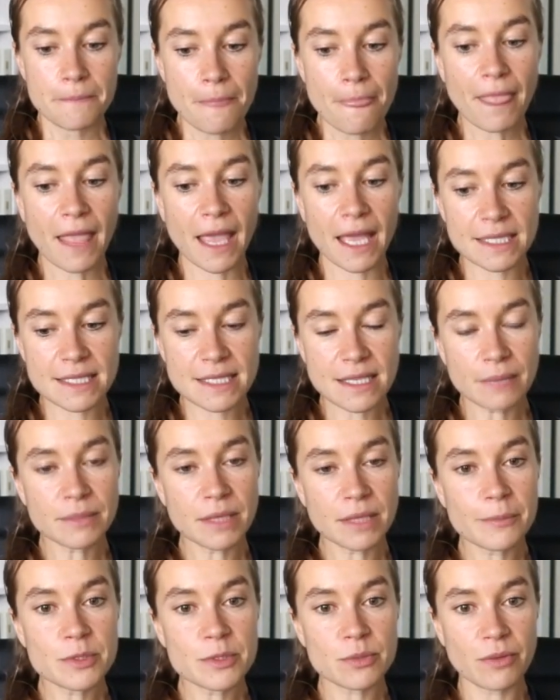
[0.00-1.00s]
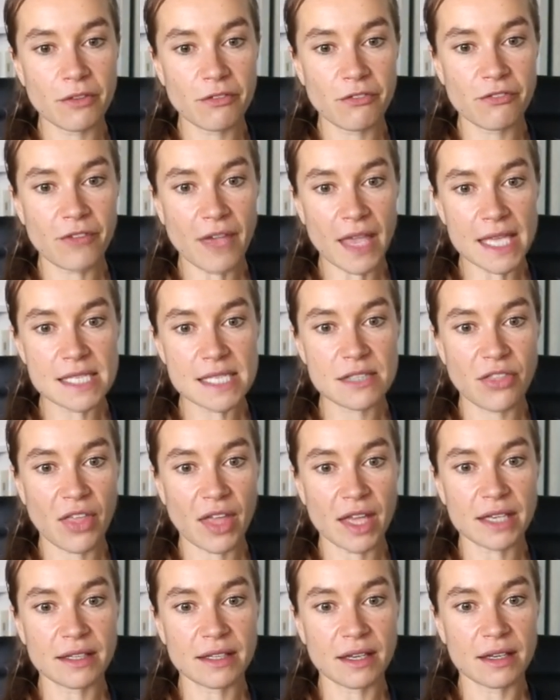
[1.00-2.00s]
and sometimes we face
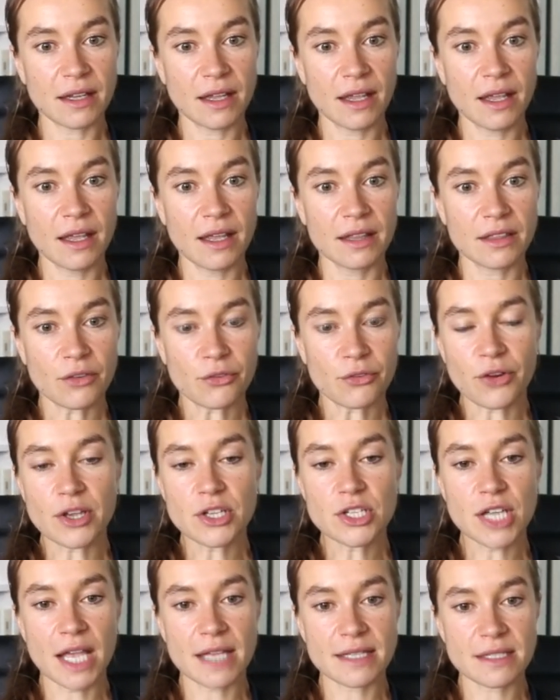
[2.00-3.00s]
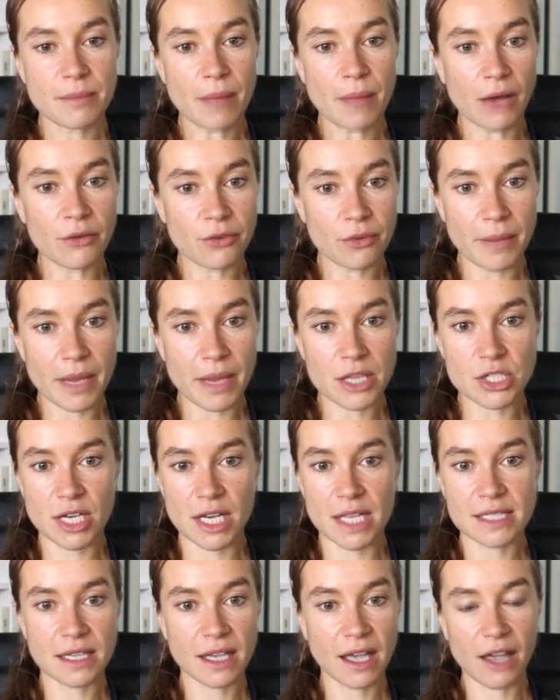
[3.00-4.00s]
that the Frenchie has a malformation,
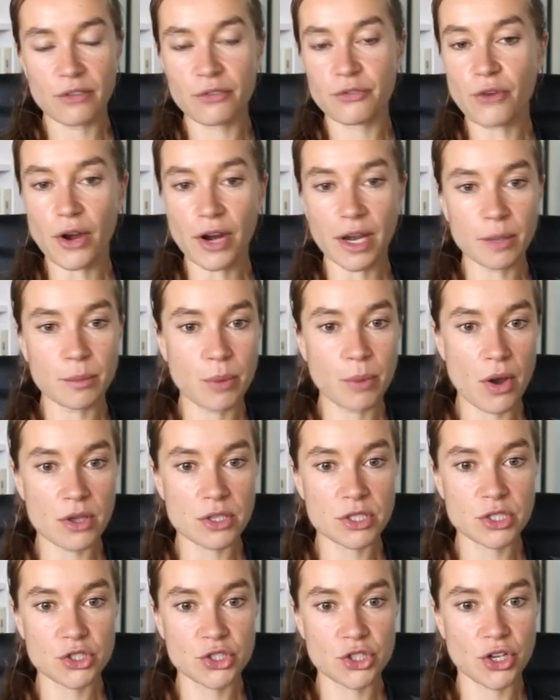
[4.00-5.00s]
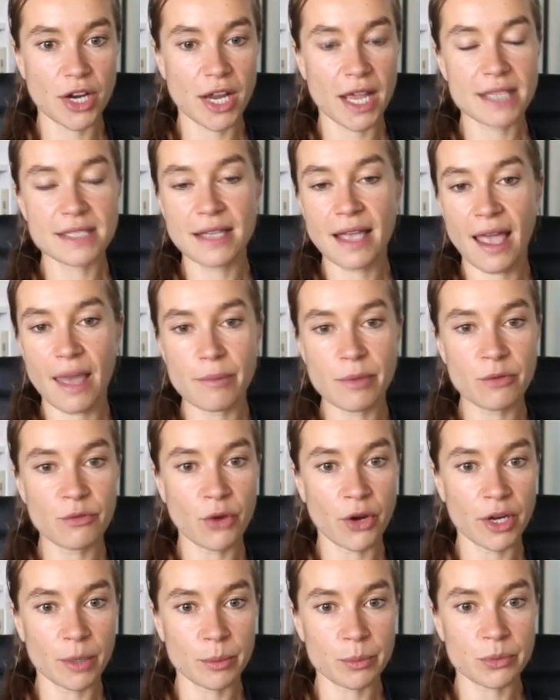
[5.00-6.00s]
has a kyphotic posture, has a
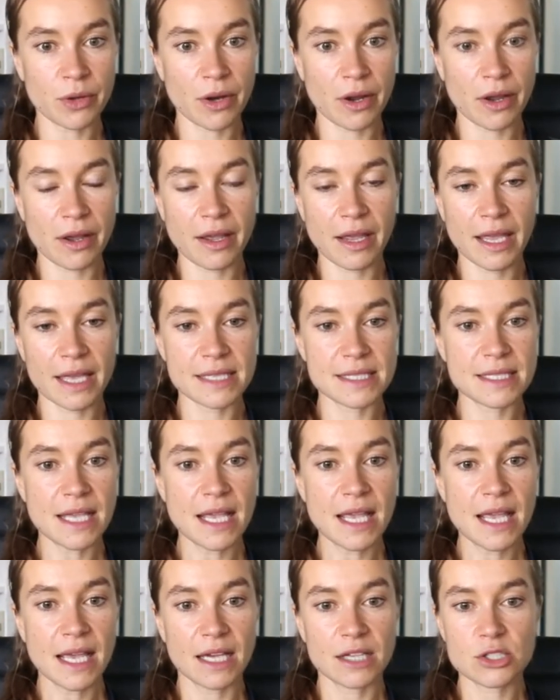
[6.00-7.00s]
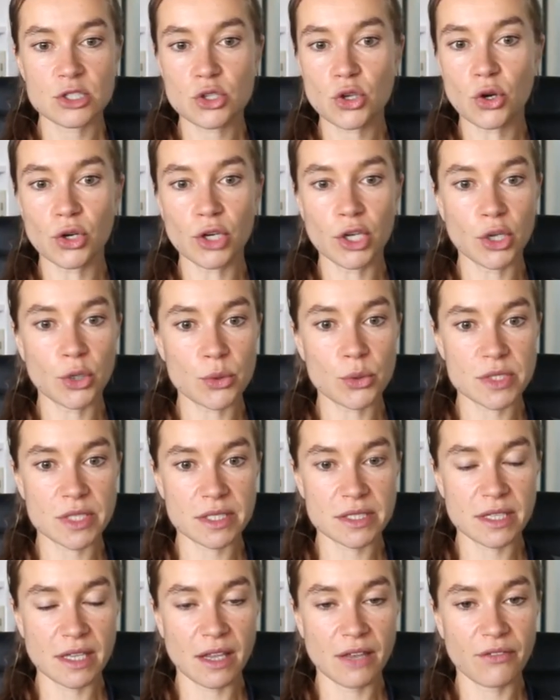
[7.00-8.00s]
hemivertebra, has scoliosis
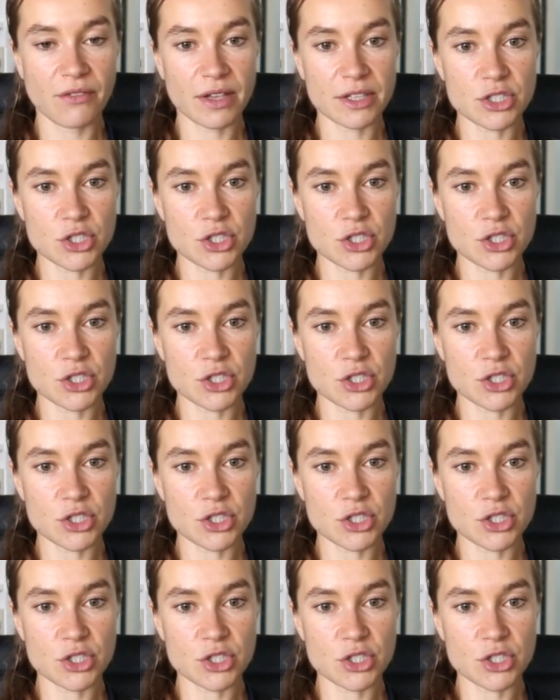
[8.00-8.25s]
even.